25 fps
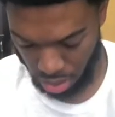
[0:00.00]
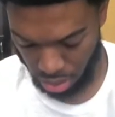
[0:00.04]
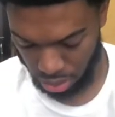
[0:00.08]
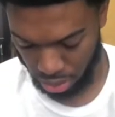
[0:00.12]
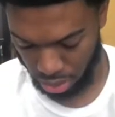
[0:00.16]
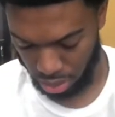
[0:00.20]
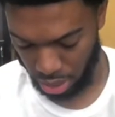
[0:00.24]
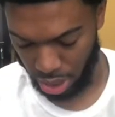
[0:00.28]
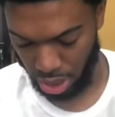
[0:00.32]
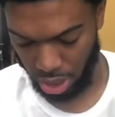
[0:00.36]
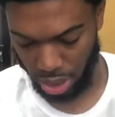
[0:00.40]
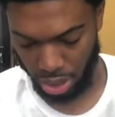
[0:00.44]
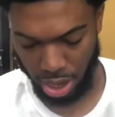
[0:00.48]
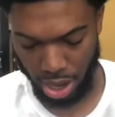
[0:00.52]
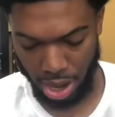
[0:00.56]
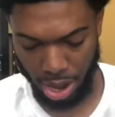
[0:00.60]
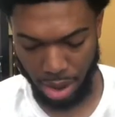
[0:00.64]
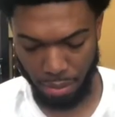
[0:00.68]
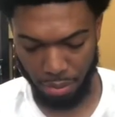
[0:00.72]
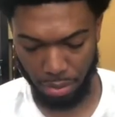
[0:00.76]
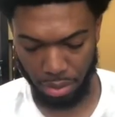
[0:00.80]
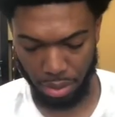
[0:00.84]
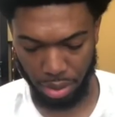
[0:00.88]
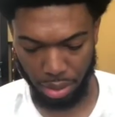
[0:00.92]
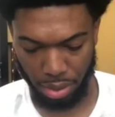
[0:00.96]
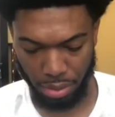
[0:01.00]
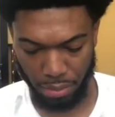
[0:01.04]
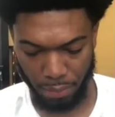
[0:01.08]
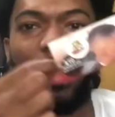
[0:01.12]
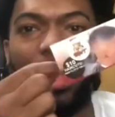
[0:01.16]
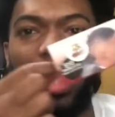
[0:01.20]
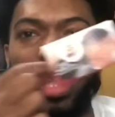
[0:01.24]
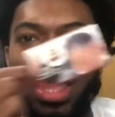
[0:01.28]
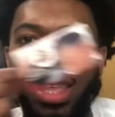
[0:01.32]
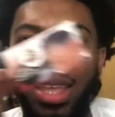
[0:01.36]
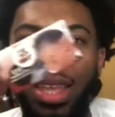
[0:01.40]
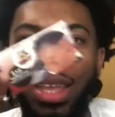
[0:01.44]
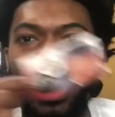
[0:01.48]
like a lot, but
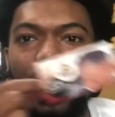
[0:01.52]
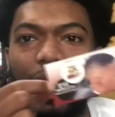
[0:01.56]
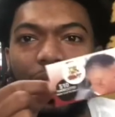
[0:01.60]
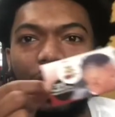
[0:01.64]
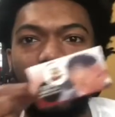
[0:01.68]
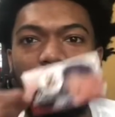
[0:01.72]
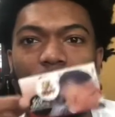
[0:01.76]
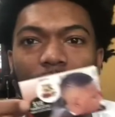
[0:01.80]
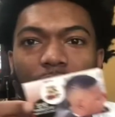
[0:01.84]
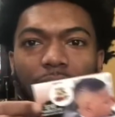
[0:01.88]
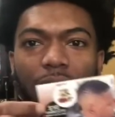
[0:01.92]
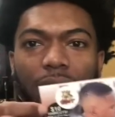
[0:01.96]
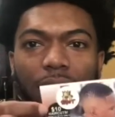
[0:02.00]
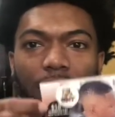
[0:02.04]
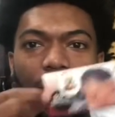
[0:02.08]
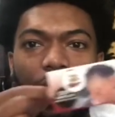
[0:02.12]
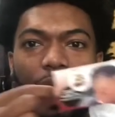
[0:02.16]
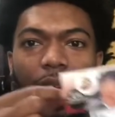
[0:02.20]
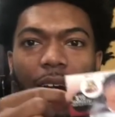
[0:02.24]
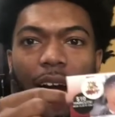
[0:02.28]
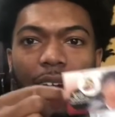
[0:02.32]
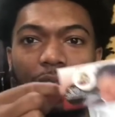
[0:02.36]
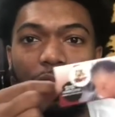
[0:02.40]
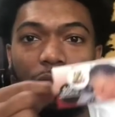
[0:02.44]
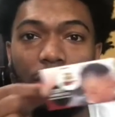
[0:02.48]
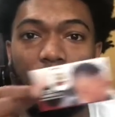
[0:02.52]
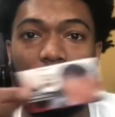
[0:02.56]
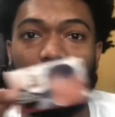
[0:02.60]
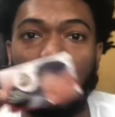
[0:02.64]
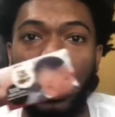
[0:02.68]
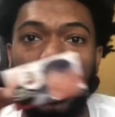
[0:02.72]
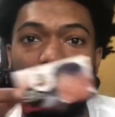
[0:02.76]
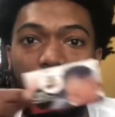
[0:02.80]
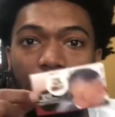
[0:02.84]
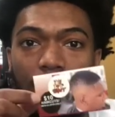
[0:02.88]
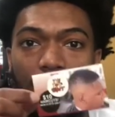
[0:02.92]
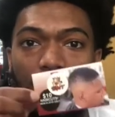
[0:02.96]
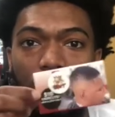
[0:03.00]
yeah, I do the
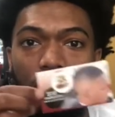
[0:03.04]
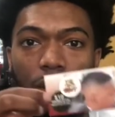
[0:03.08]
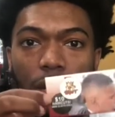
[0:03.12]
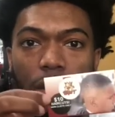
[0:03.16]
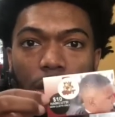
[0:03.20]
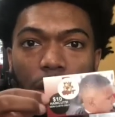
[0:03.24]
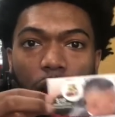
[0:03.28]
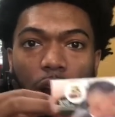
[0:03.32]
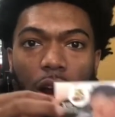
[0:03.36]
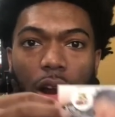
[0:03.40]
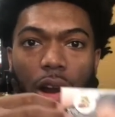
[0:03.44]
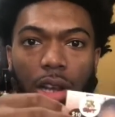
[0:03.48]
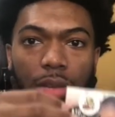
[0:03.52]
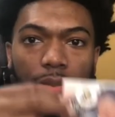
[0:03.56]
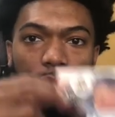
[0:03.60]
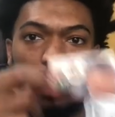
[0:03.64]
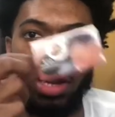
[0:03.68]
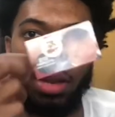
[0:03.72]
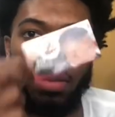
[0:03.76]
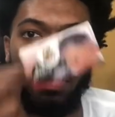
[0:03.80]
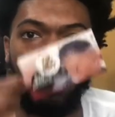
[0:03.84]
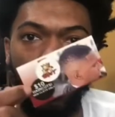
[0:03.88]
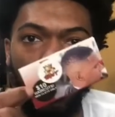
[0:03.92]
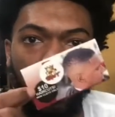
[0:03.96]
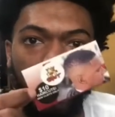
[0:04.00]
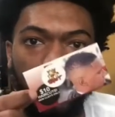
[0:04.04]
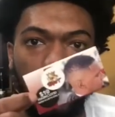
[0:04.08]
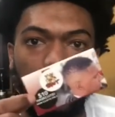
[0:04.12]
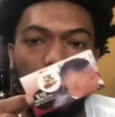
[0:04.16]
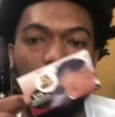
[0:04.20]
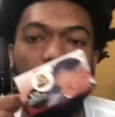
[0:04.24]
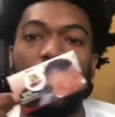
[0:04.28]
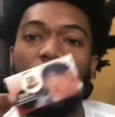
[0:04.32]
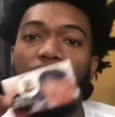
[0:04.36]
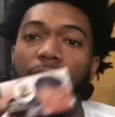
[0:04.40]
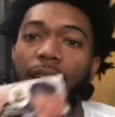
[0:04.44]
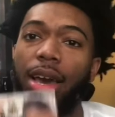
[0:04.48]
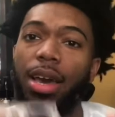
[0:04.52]
same thing with the cards, but in person.
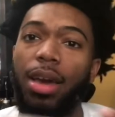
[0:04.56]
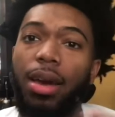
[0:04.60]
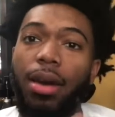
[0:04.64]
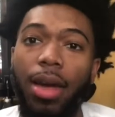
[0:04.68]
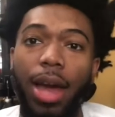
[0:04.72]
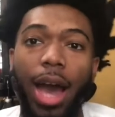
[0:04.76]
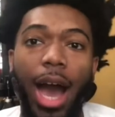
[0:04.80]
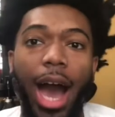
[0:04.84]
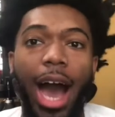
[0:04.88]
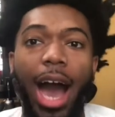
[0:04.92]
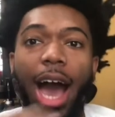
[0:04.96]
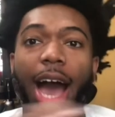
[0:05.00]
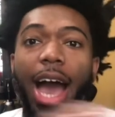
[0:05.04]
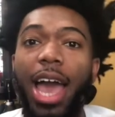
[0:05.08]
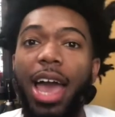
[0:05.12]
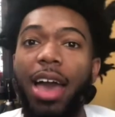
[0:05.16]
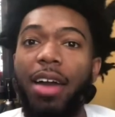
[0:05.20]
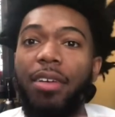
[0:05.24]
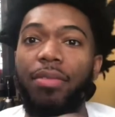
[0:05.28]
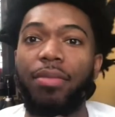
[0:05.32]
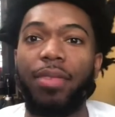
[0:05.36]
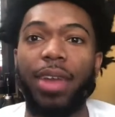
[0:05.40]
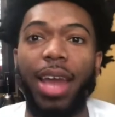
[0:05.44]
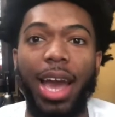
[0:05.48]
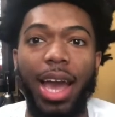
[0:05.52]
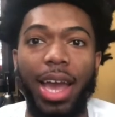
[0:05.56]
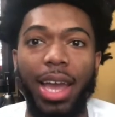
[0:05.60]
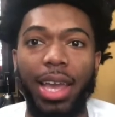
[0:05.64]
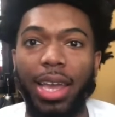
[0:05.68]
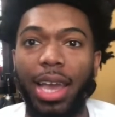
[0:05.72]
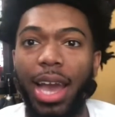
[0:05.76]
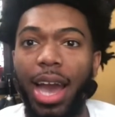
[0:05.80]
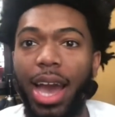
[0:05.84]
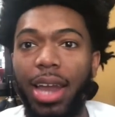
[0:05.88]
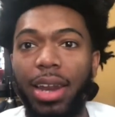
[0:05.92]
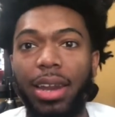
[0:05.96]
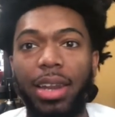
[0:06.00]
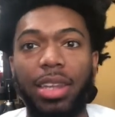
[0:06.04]
I have not
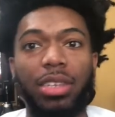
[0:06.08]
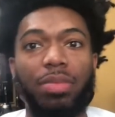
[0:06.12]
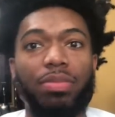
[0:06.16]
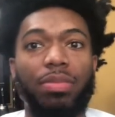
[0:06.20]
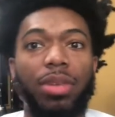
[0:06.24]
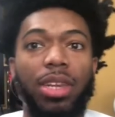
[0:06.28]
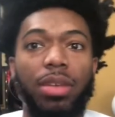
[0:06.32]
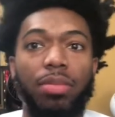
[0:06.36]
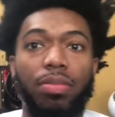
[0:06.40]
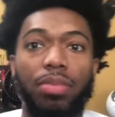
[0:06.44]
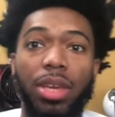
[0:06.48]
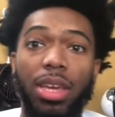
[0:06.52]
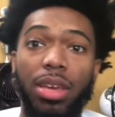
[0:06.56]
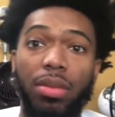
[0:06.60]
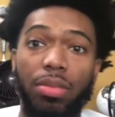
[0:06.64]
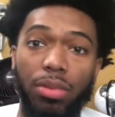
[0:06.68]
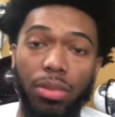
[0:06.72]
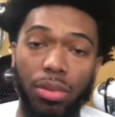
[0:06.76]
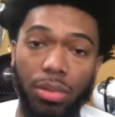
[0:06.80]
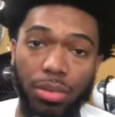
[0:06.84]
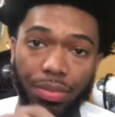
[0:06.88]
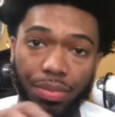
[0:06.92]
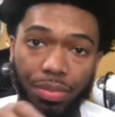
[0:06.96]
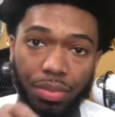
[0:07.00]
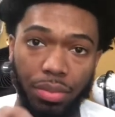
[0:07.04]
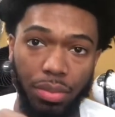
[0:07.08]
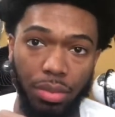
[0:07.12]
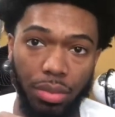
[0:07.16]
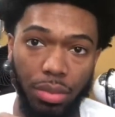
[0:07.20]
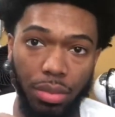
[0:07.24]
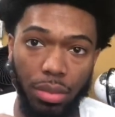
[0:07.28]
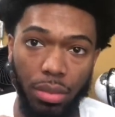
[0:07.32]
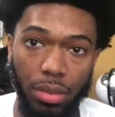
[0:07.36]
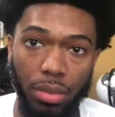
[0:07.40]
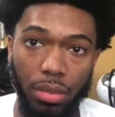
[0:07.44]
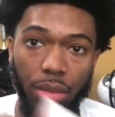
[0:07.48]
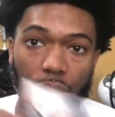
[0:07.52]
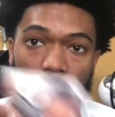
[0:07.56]
gotten as many people
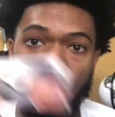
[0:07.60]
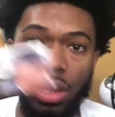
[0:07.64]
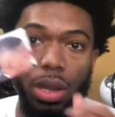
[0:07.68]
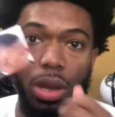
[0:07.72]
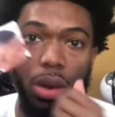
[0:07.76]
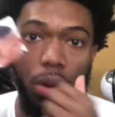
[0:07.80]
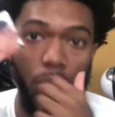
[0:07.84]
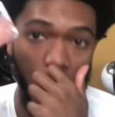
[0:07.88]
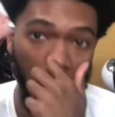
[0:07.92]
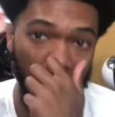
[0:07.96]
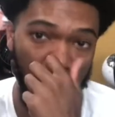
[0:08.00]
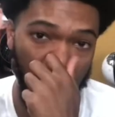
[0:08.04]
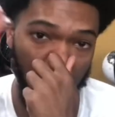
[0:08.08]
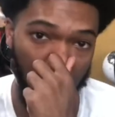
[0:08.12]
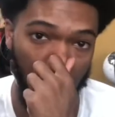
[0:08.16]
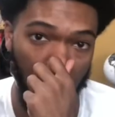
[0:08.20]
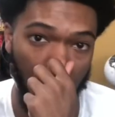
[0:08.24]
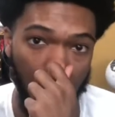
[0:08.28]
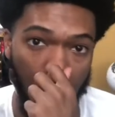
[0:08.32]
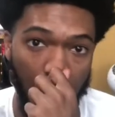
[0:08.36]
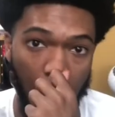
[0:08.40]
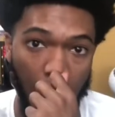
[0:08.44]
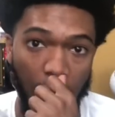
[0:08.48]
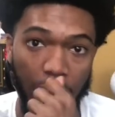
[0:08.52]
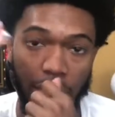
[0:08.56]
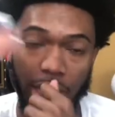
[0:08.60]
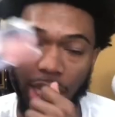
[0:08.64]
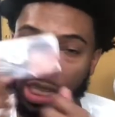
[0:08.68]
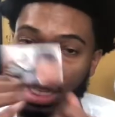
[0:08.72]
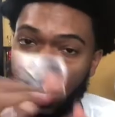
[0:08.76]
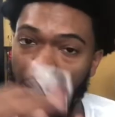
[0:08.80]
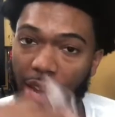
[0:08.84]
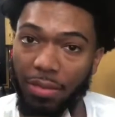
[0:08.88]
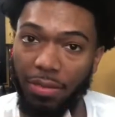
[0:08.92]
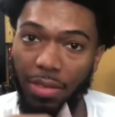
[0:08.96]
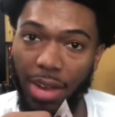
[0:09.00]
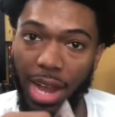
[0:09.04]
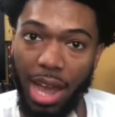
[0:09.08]
with the cars as
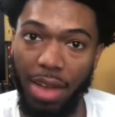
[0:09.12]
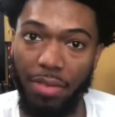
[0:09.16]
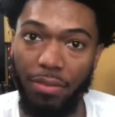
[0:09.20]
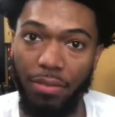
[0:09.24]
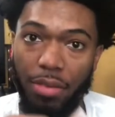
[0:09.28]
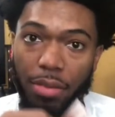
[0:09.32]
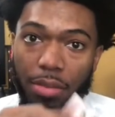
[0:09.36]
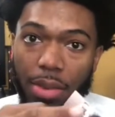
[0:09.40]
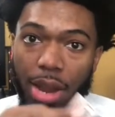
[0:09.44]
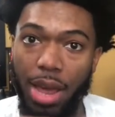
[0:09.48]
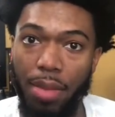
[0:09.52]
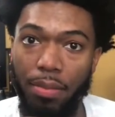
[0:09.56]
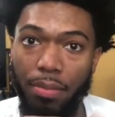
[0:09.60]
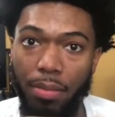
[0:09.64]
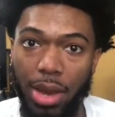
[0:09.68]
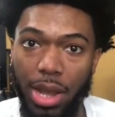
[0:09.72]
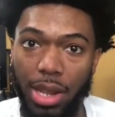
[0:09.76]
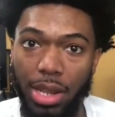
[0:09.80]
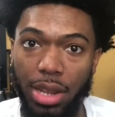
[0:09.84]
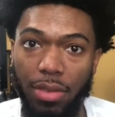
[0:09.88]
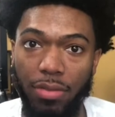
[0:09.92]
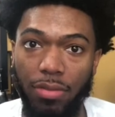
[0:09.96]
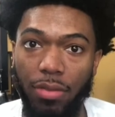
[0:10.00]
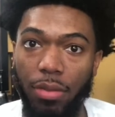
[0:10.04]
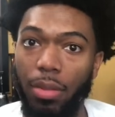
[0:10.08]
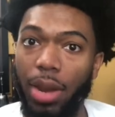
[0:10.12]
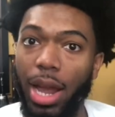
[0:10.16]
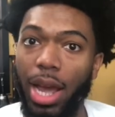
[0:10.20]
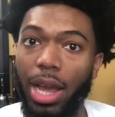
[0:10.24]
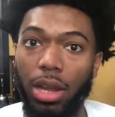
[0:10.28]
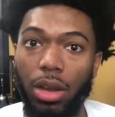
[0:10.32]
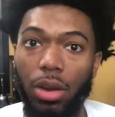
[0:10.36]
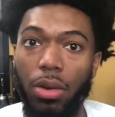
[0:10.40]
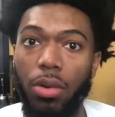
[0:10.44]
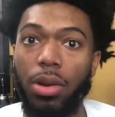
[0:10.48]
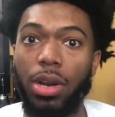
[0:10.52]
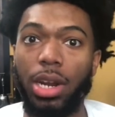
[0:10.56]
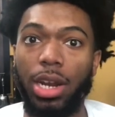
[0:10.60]
I've gotten from that method, from like
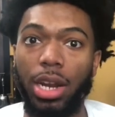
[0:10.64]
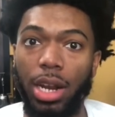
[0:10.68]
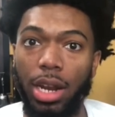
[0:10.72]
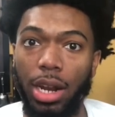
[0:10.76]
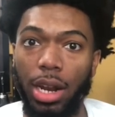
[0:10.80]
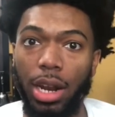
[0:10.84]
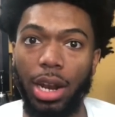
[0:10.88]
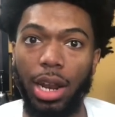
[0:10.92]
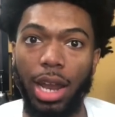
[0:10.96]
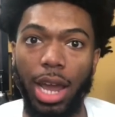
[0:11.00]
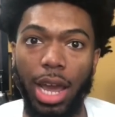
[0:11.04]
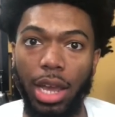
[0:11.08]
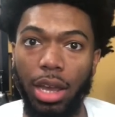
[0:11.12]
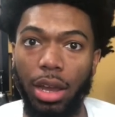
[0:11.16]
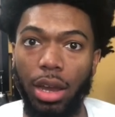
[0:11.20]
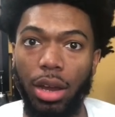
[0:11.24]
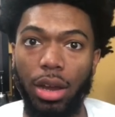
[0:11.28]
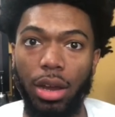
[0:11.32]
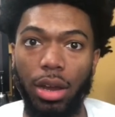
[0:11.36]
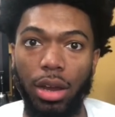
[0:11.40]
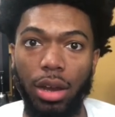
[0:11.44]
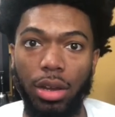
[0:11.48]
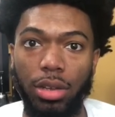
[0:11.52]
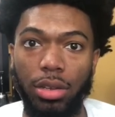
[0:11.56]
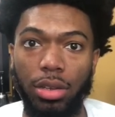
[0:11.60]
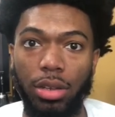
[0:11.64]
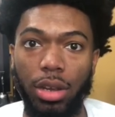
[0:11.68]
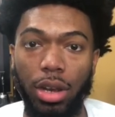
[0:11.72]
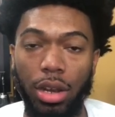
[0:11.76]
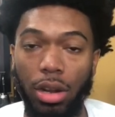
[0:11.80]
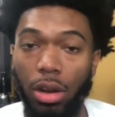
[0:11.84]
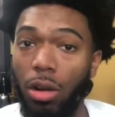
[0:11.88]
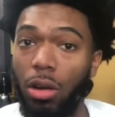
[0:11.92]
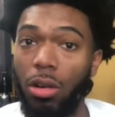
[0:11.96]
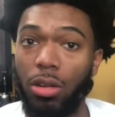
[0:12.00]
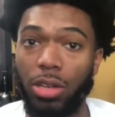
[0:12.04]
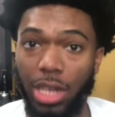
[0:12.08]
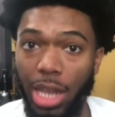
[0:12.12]
going into like a
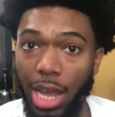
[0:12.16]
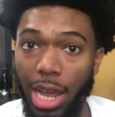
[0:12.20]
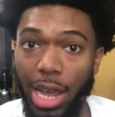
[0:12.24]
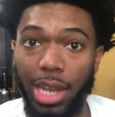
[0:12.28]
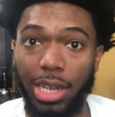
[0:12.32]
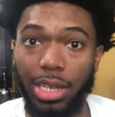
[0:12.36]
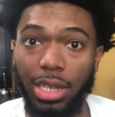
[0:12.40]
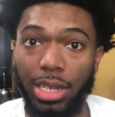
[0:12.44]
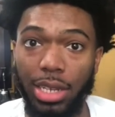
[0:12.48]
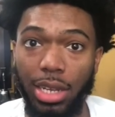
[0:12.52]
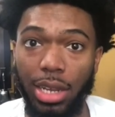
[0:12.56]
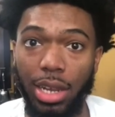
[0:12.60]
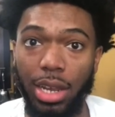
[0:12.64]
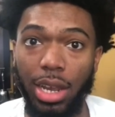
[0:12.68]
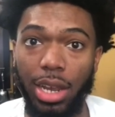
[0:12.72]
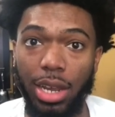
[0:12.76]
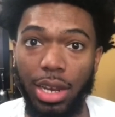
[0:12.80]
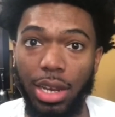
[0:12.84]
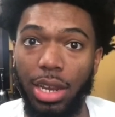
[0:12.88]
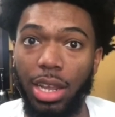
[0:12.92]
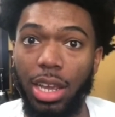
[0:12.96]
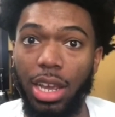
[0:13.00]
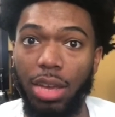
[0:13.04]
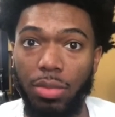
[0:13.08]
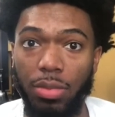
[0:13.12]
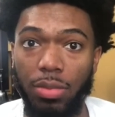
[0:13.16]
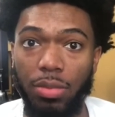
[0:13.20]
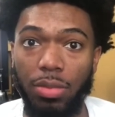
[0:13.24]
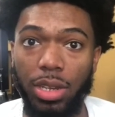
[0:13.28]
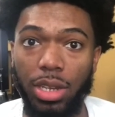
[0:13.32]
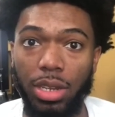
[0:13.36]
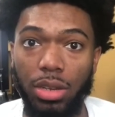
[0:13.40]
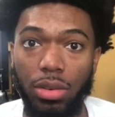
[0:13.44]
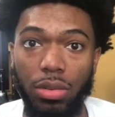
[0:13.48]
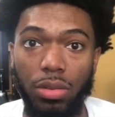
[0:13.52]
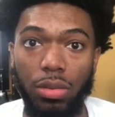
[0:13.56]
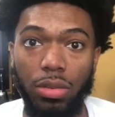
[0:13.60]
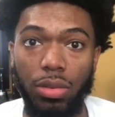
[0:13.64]
girl's likes and DMing
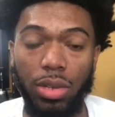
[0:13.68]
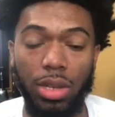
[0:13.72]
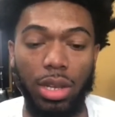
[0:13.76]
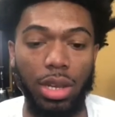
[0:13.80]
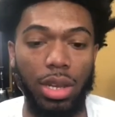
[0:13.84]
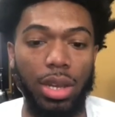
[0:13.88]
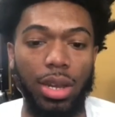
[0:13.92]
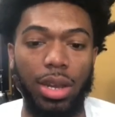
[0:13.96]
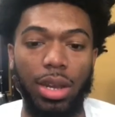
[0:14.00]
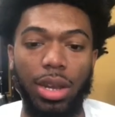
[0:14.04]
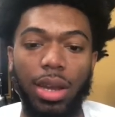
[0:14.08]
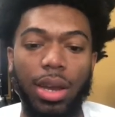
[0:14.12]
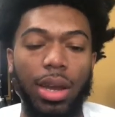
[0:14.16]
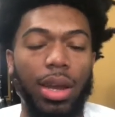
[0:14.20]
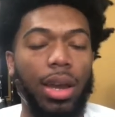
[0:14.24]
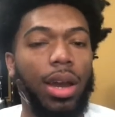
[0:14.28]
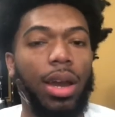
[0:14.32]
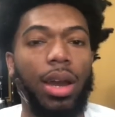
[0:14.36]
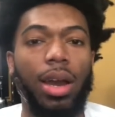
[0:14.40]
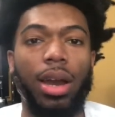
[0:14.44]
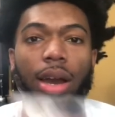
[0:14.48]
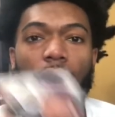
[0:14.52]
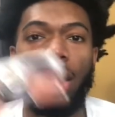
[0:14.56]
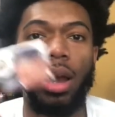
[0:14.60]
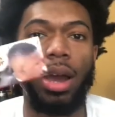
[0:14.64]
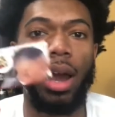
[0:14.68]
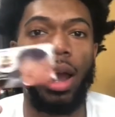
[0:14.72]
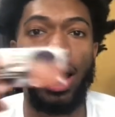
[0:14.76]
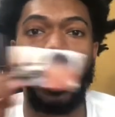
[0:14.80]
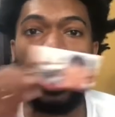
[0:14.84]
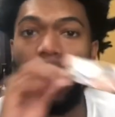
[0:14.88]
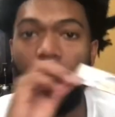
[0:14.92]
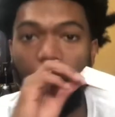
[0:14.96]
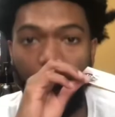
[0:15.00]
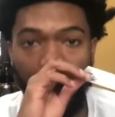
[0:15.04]
dudes. I